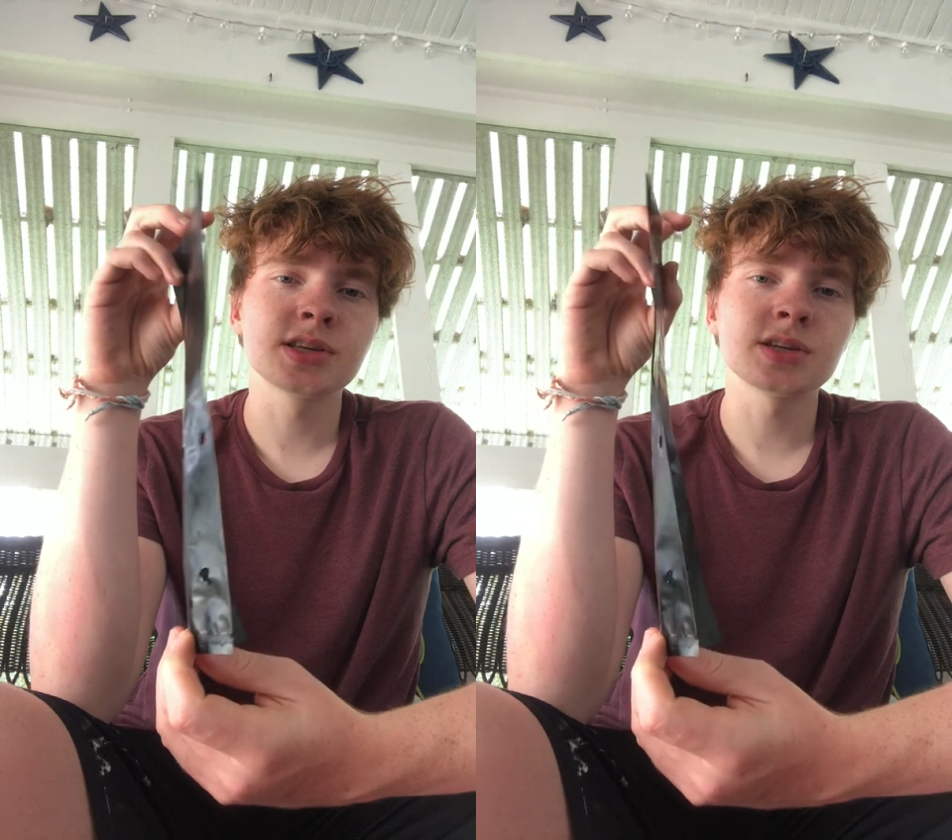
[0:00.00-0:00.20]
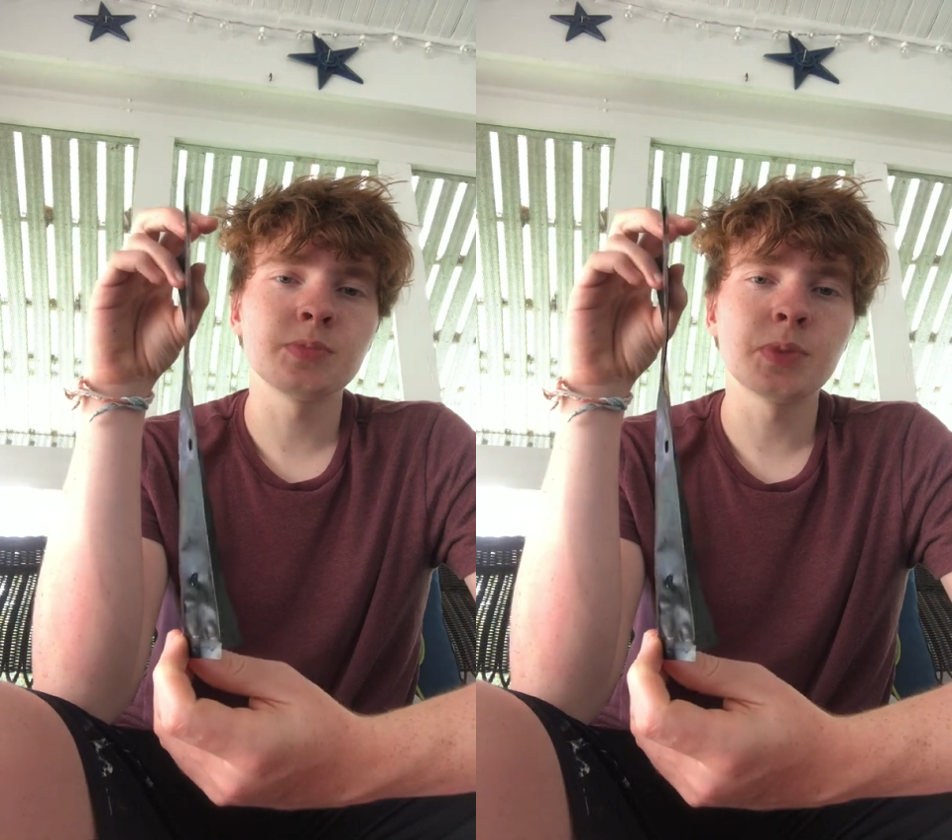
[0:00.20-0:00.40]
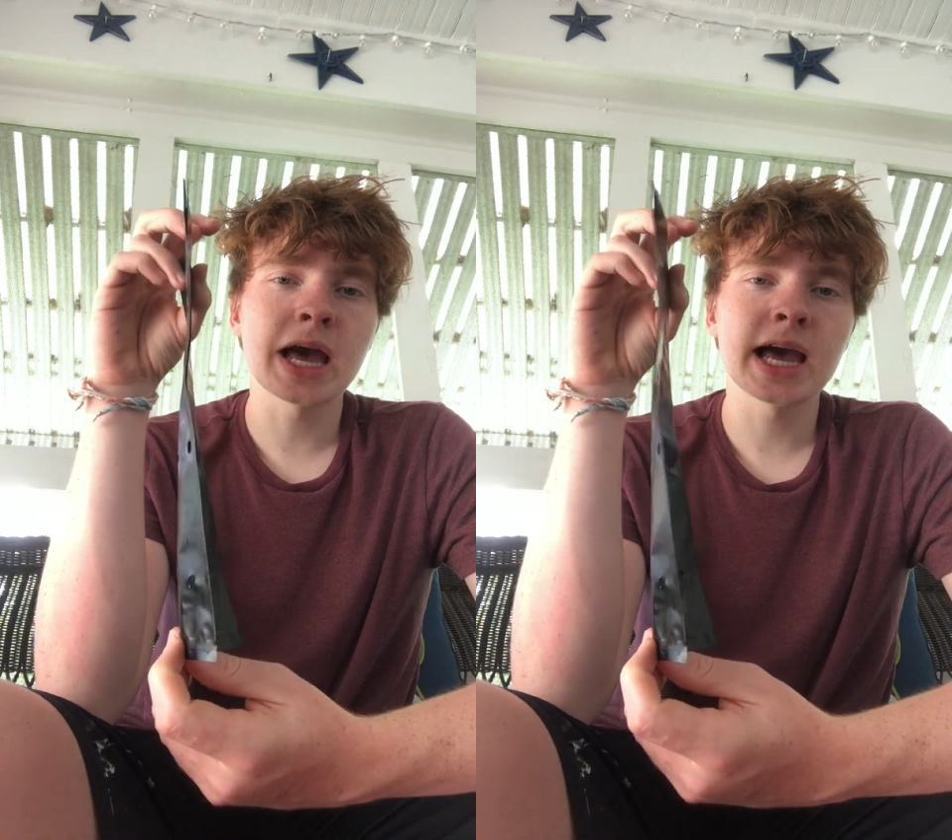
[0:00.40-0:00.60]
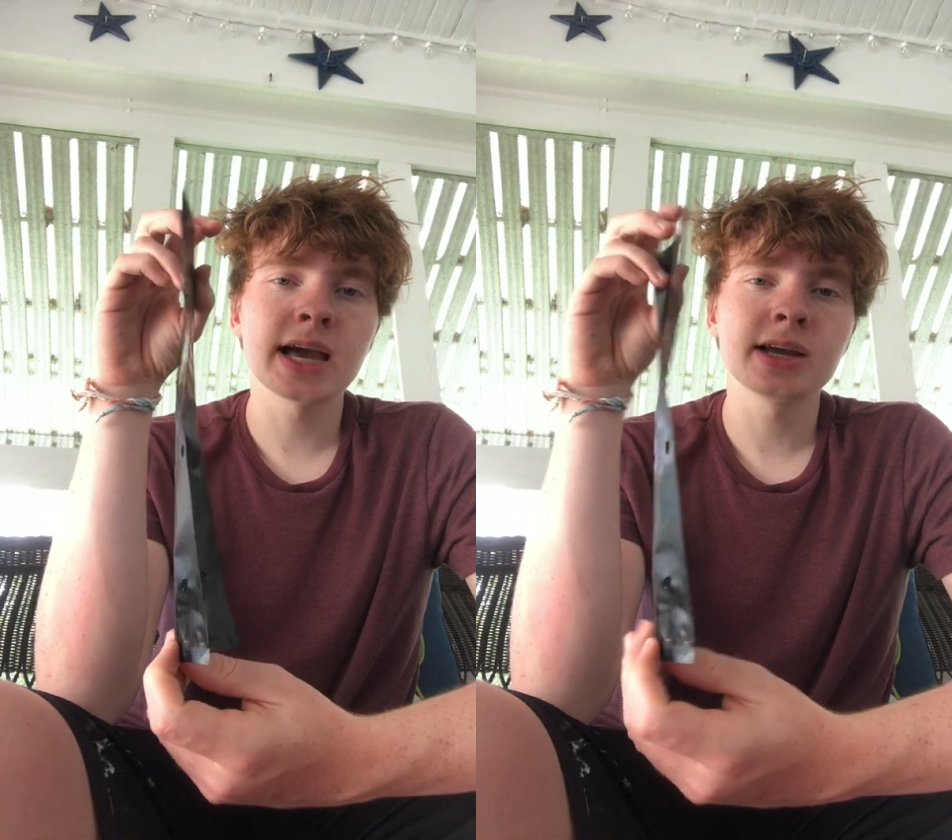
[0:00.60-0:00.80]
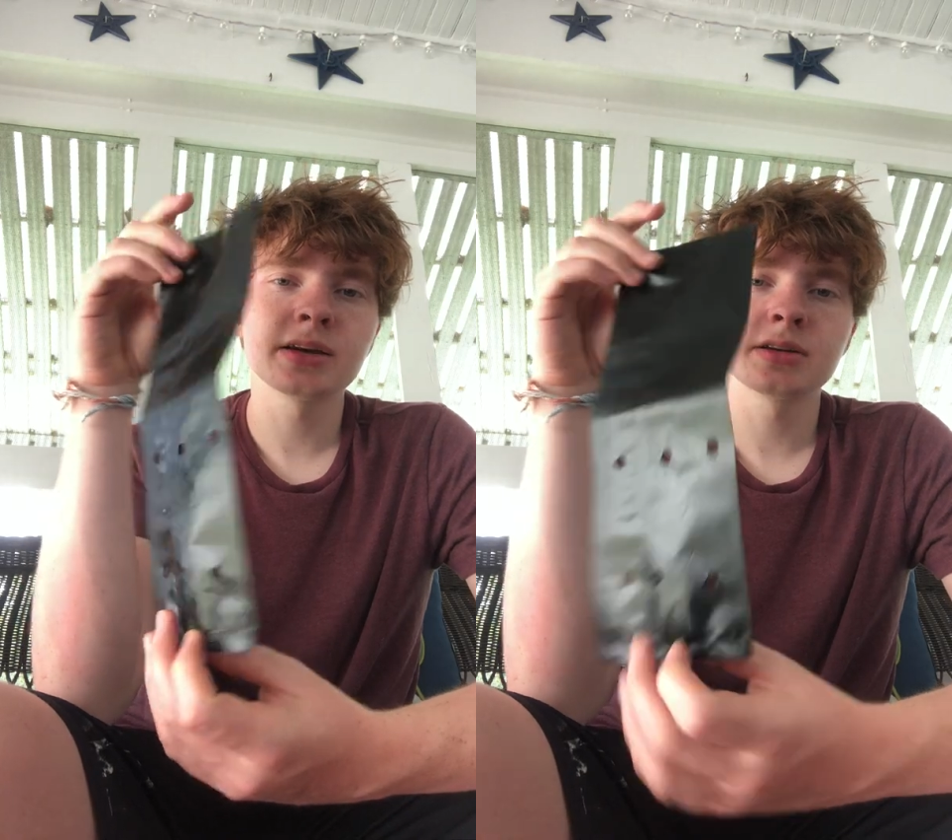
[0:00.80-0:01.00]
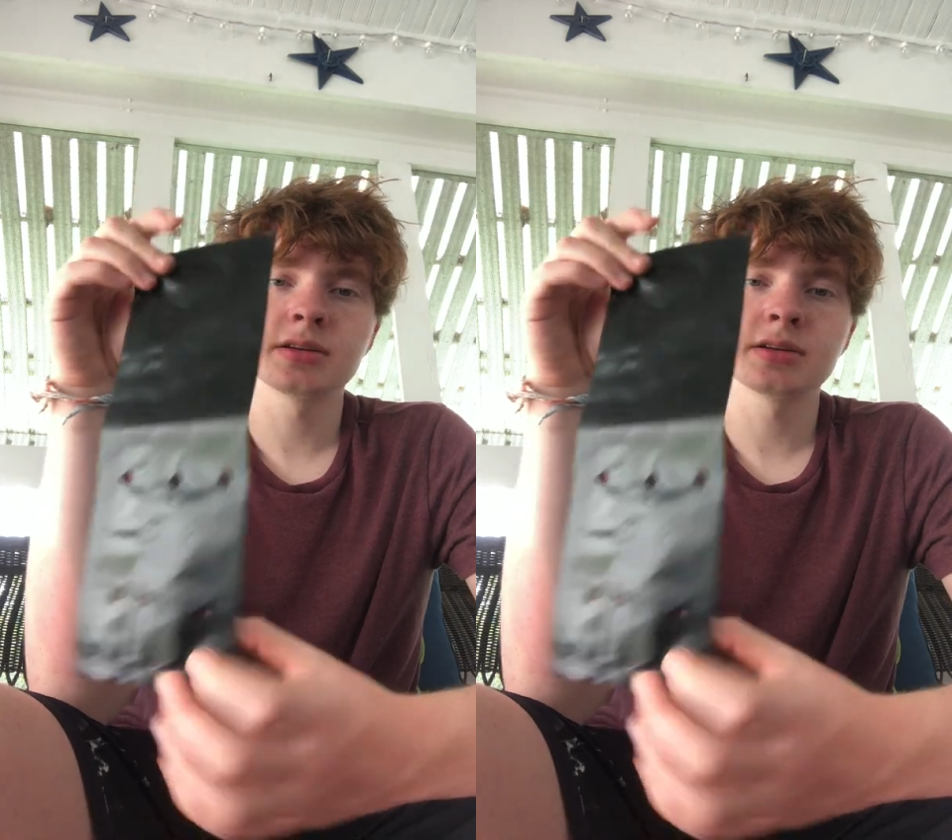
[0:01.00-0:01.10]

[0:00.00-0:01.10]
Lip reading: is a bag.